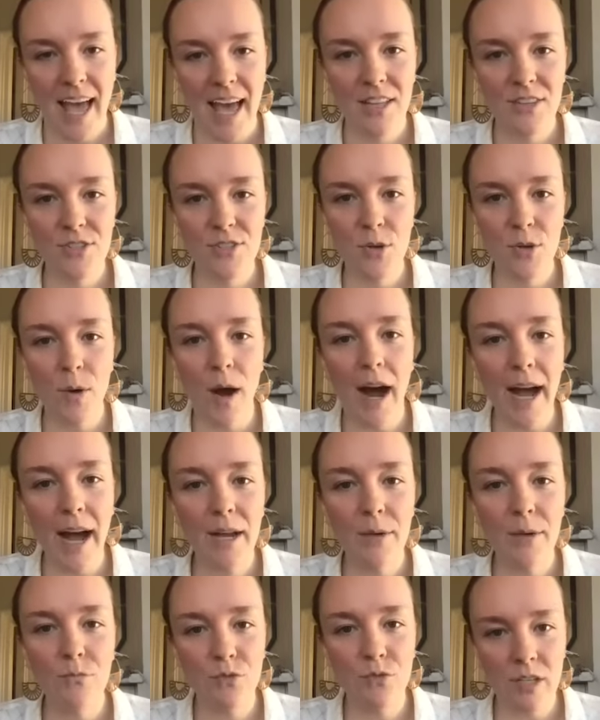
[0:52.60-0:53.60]
And so I
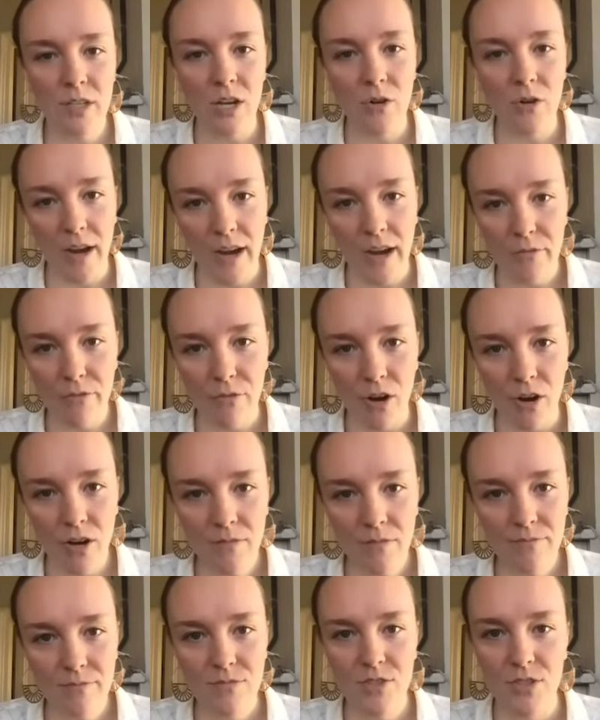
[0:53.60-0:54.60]
am really
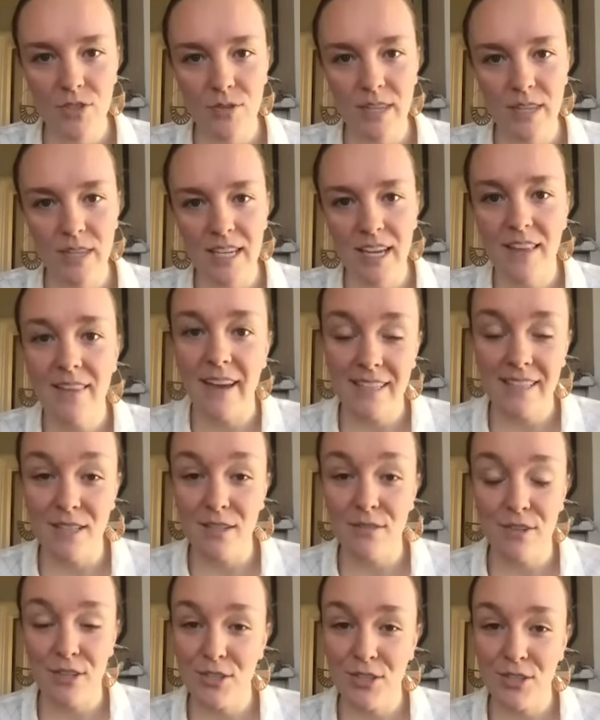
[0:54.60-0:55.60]
grateful to the
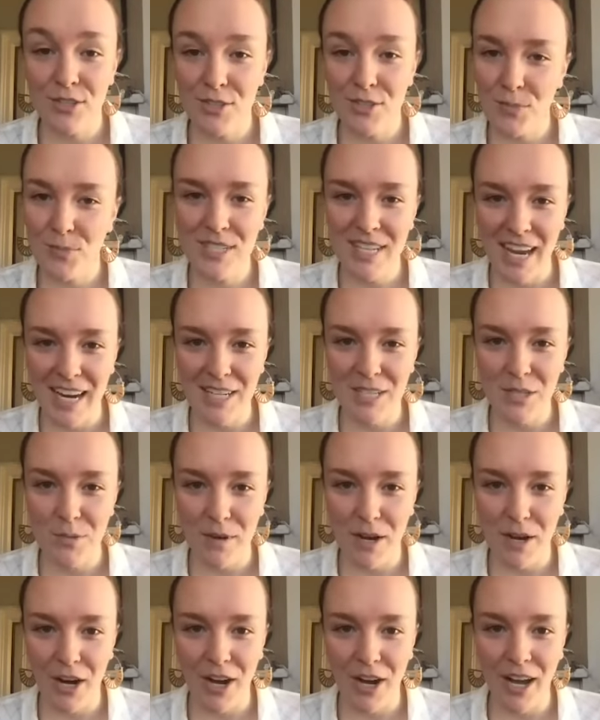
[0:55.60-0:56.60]
elected officials to
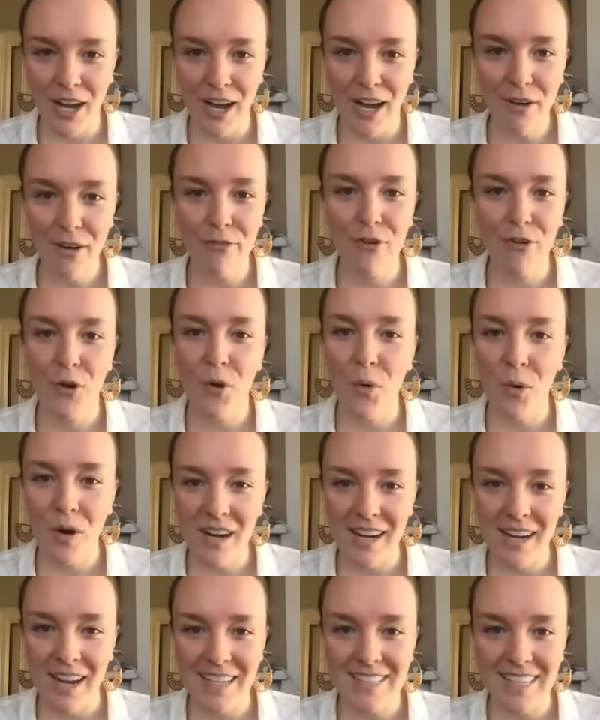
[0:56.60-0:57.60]
Protect America for
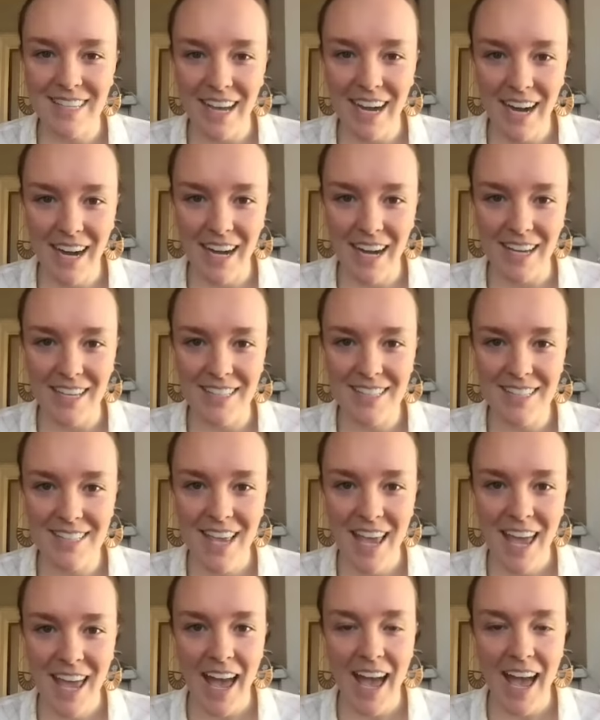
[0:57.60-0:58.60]
organizing
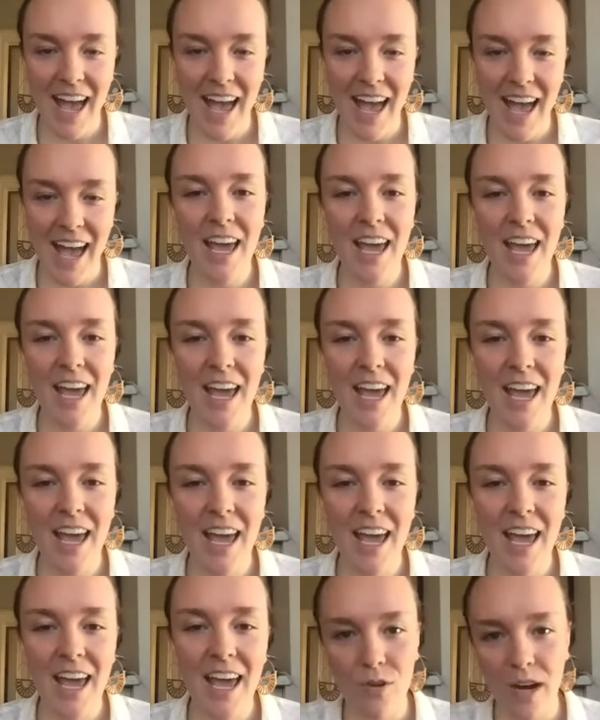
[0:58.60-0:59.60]
us. And I am
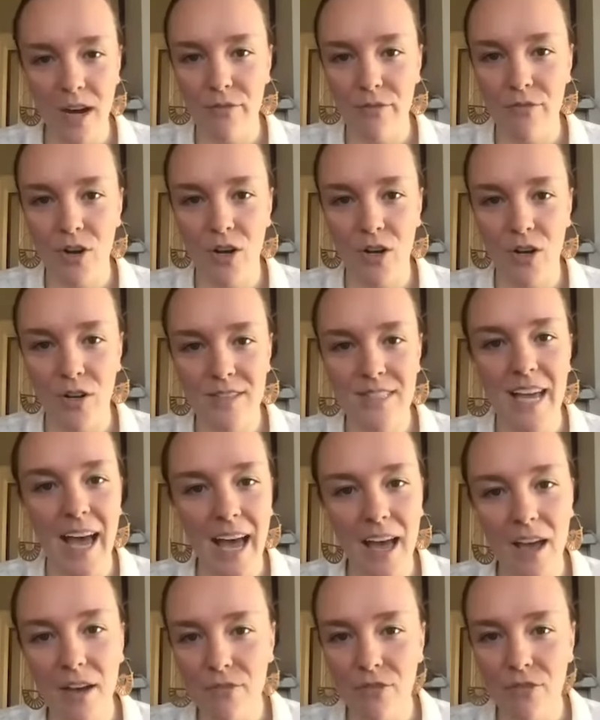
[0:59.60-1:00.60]
so grateful to
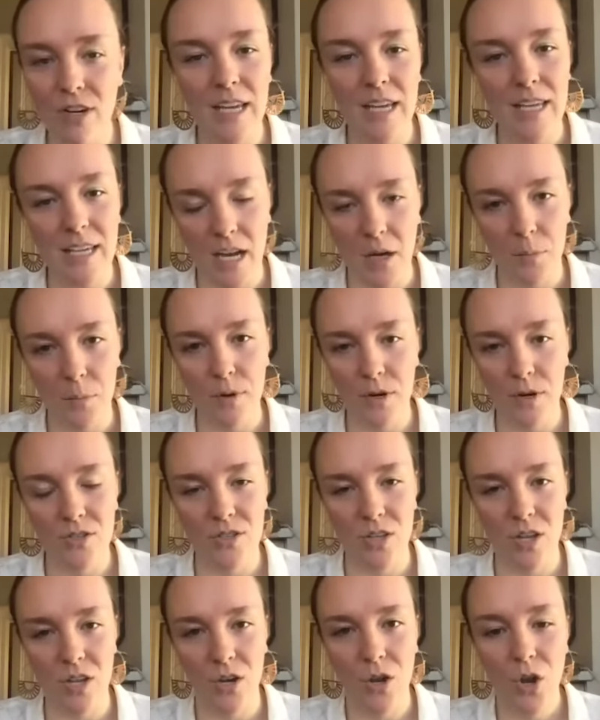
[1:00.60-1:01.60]
every young
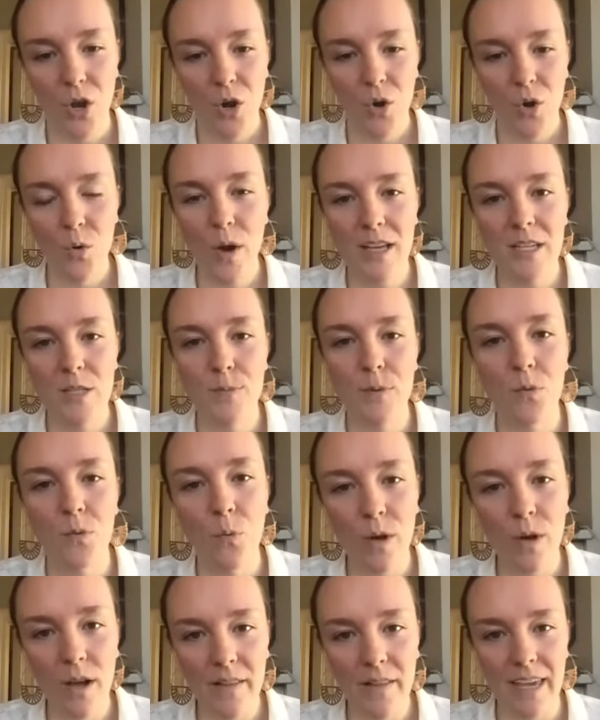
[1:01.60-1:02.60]
person who has
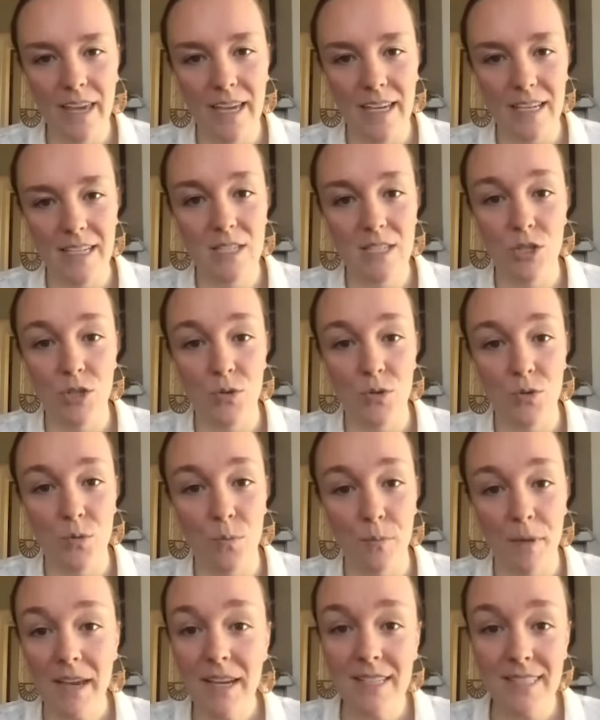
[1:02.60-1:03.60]
been willing
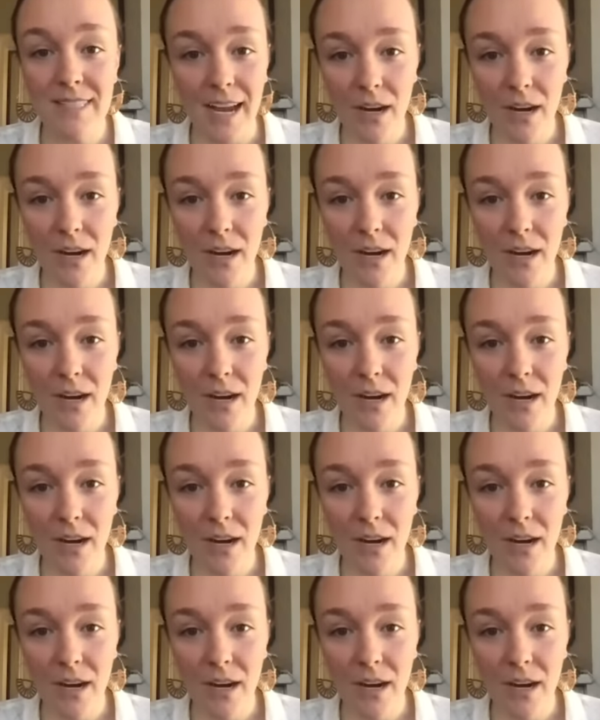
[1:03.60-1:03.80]
to make